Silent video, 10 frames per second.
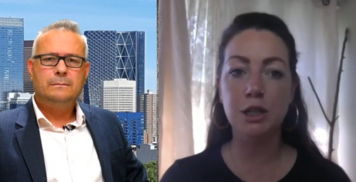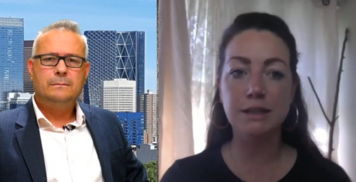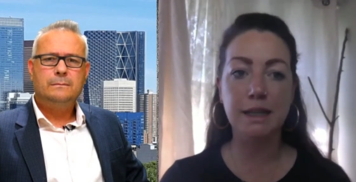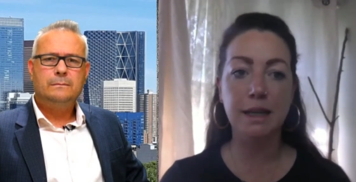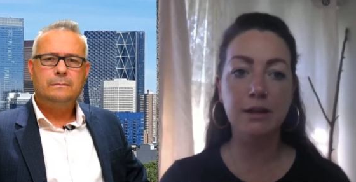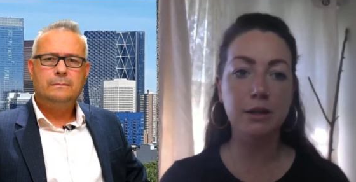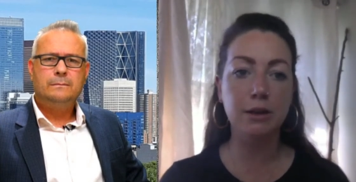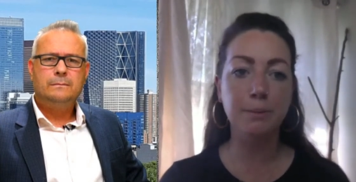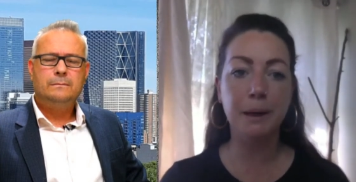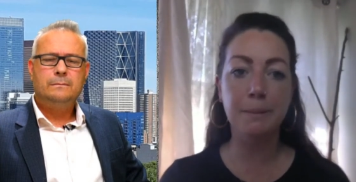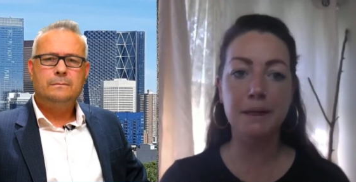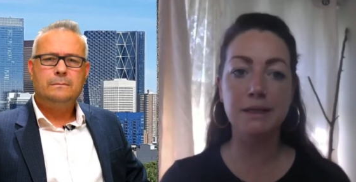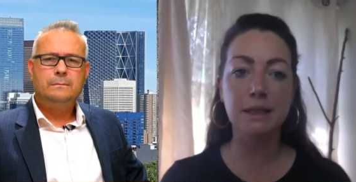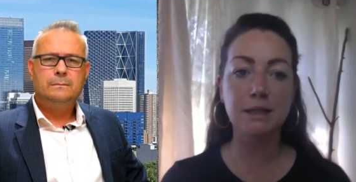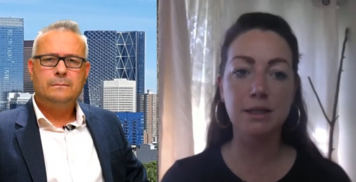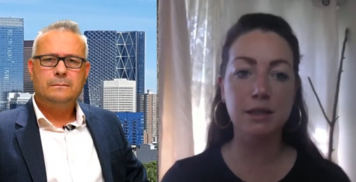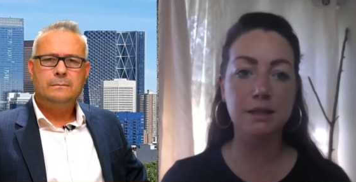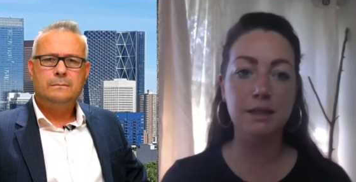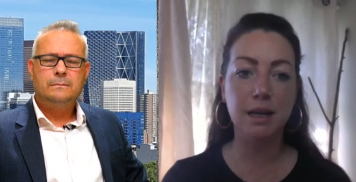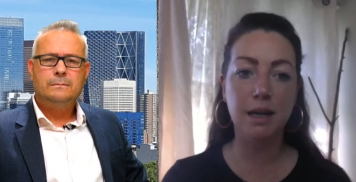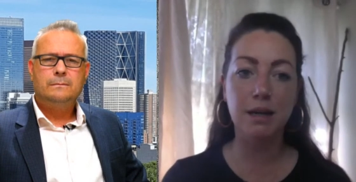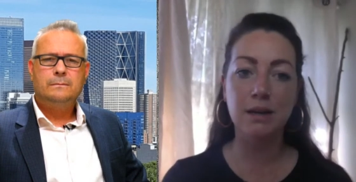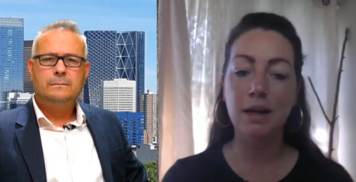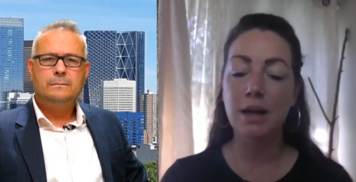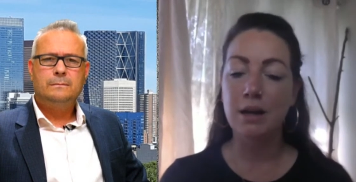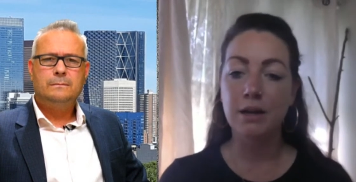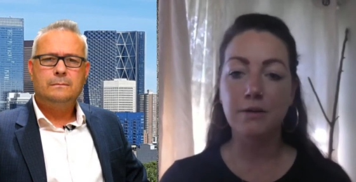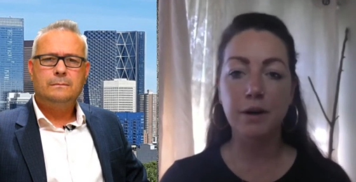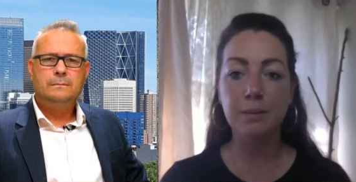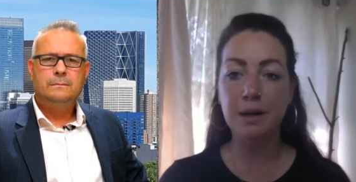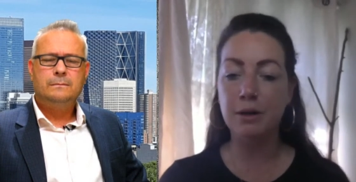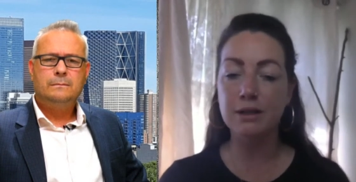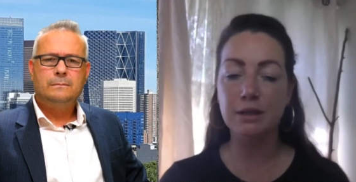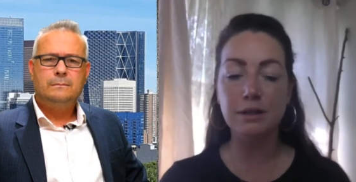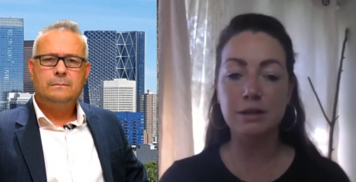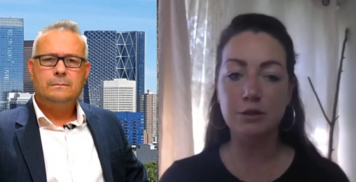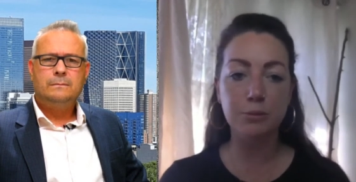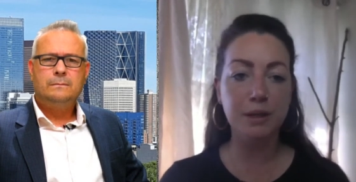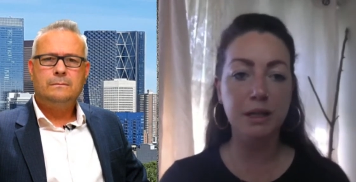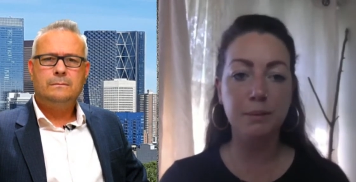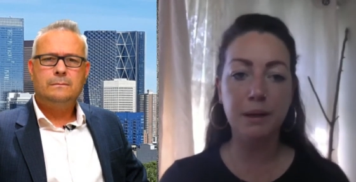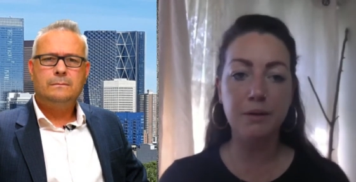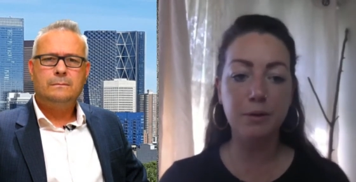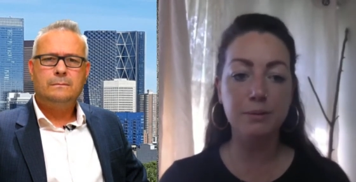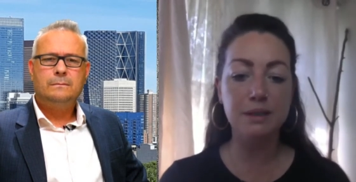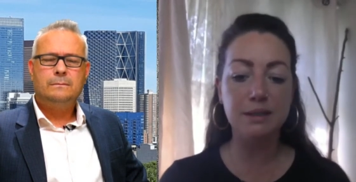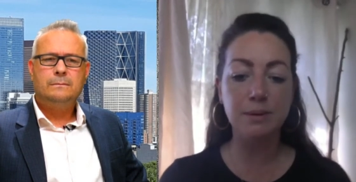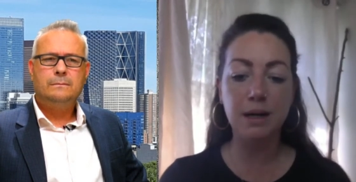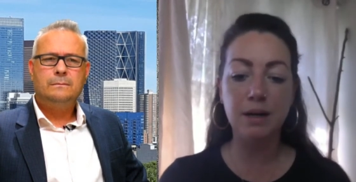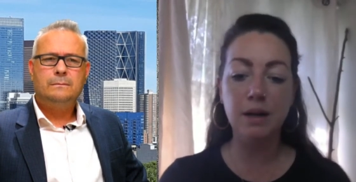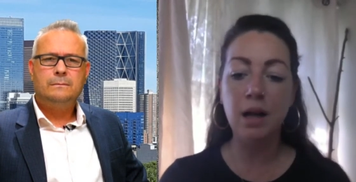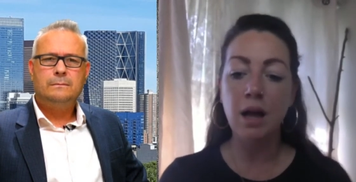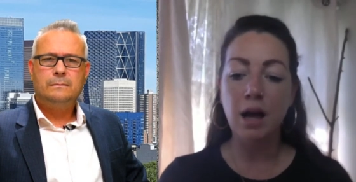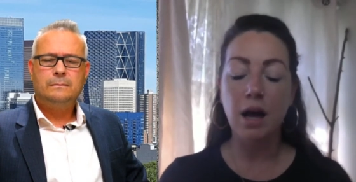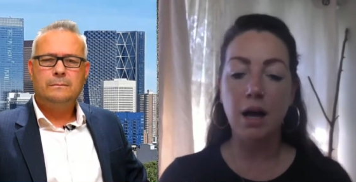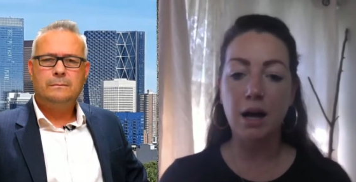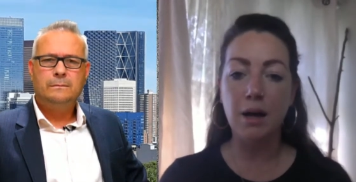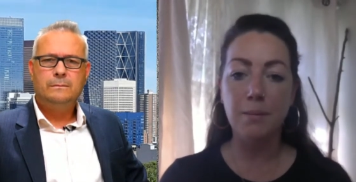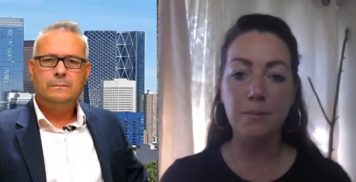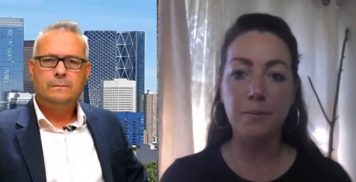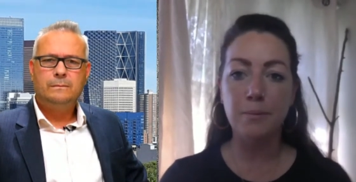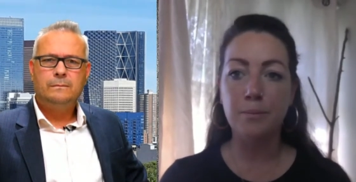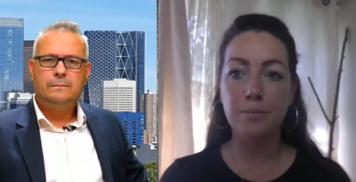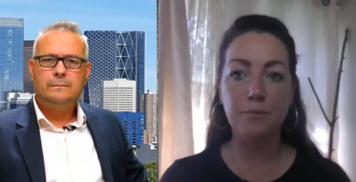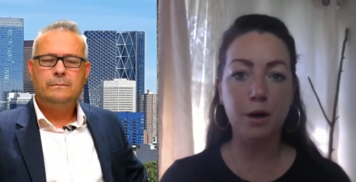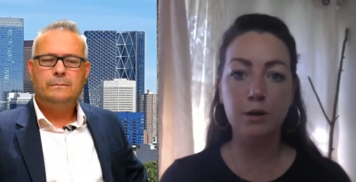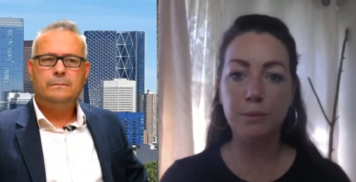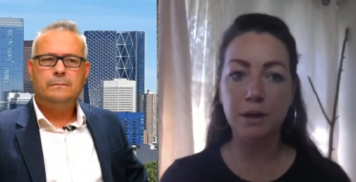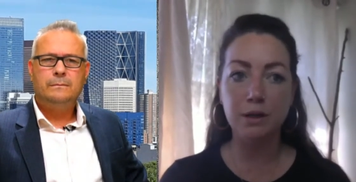Speaker 1: chelseahillierppc.ca. You can find me across all social media platforms as well. Um, follow me